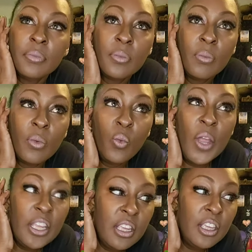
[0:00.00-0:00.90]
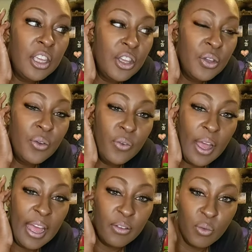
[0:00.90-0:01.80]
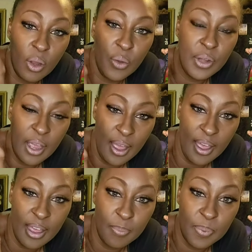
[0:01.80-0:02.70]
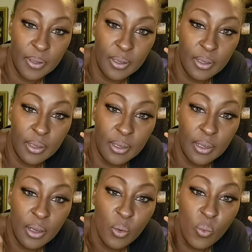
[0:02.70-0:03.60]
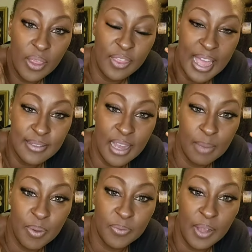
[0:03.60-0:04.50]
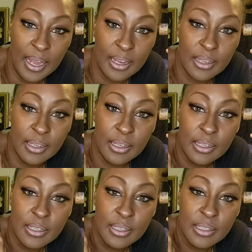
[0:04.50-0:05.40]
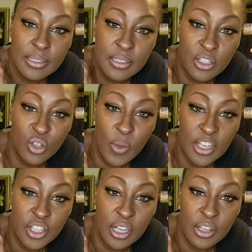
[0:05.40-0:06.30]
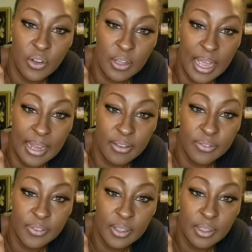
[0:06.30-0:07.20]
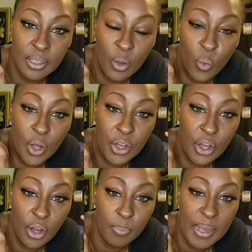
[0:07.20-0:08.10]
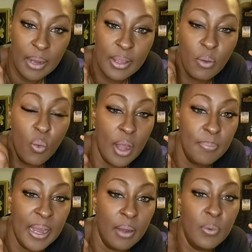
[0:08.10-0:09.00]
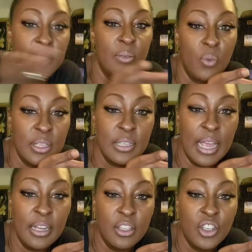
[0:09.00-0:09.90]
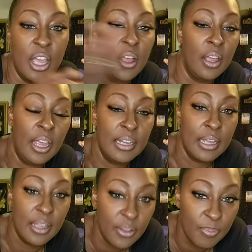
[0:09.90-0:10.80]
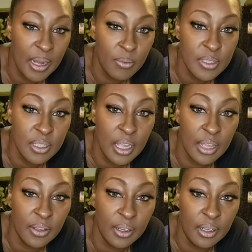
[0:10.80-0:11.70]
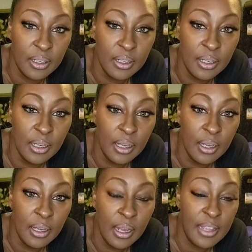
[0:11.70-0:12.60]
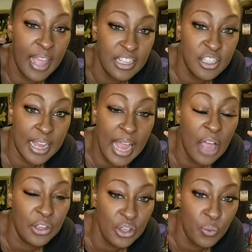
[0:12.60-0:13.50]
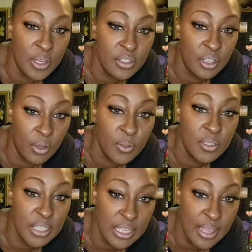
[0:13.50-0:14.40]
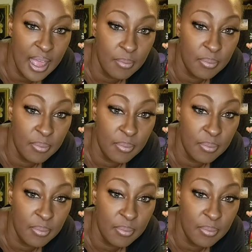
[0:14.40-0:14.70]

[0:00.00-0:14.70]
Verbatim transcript: when you've grown up with that type of like situation in your life where your like one parent was in one side of jail and the other parent was in the other and that's like how you went to go see them